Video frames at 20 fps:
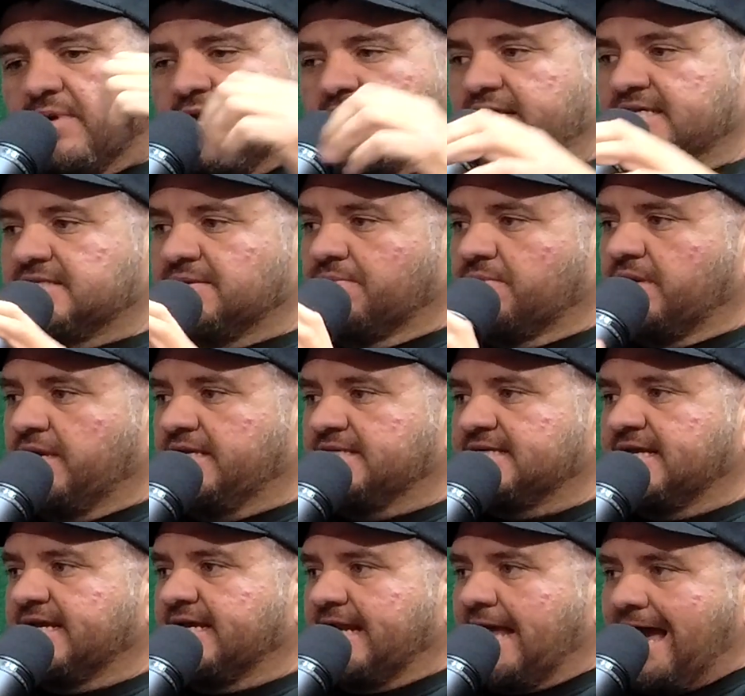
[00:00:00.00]
he's
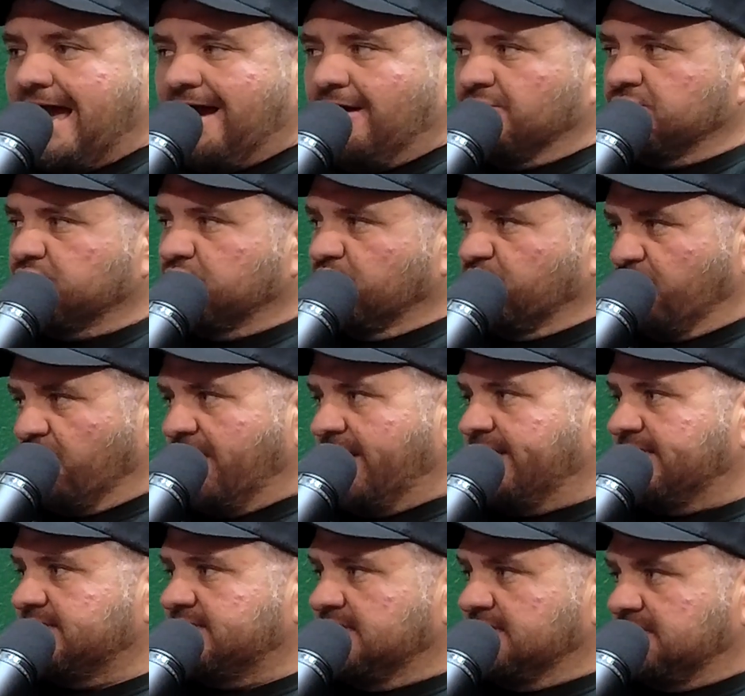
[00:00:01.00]
like in house
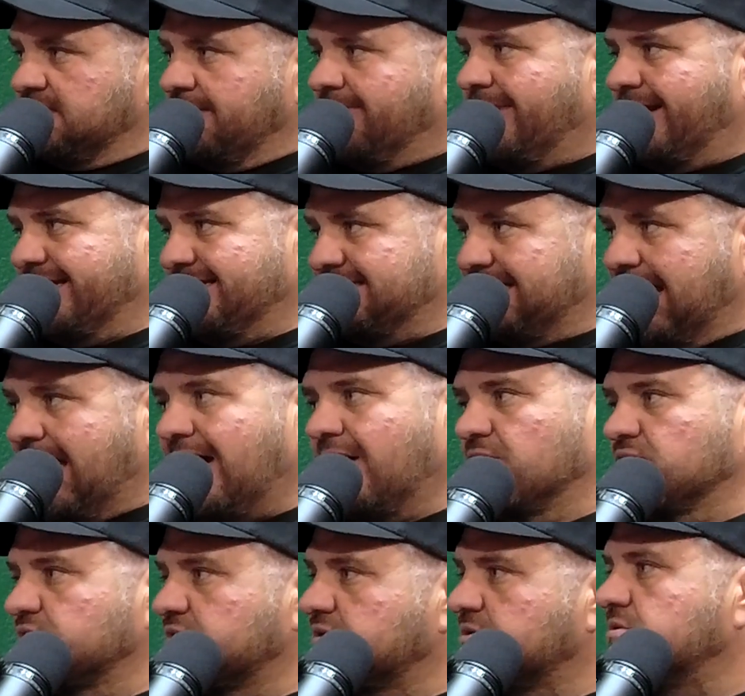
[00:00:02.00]
arrest in somebody's
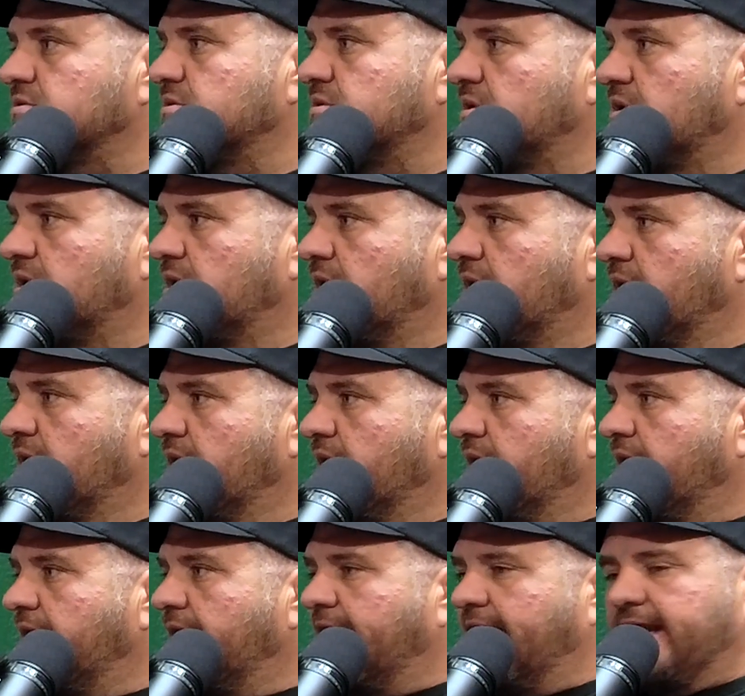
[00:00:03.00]
house,
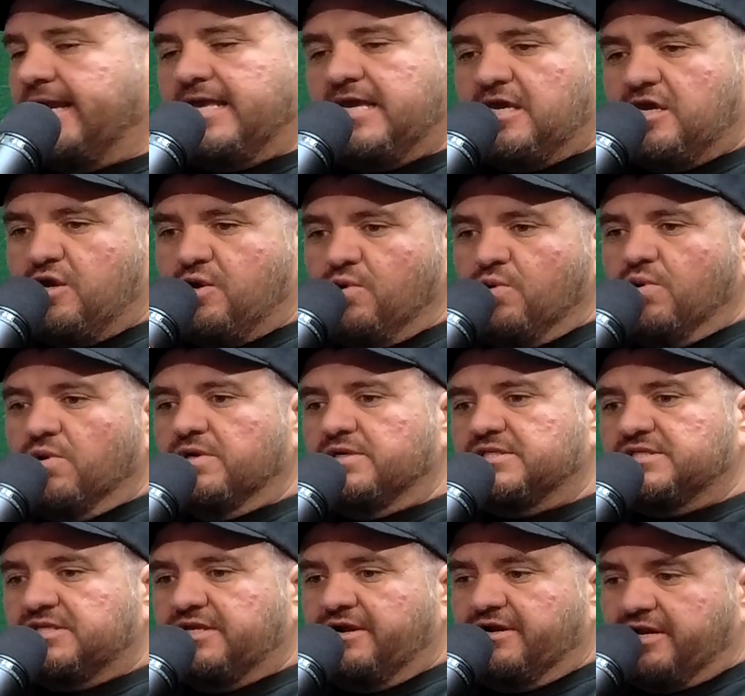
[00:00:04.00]
and he
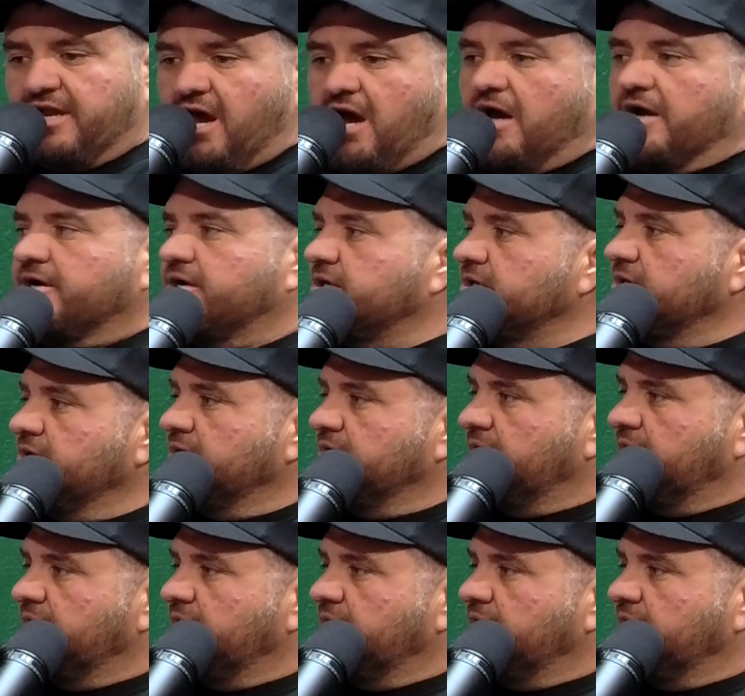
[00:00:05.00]
cures their daughter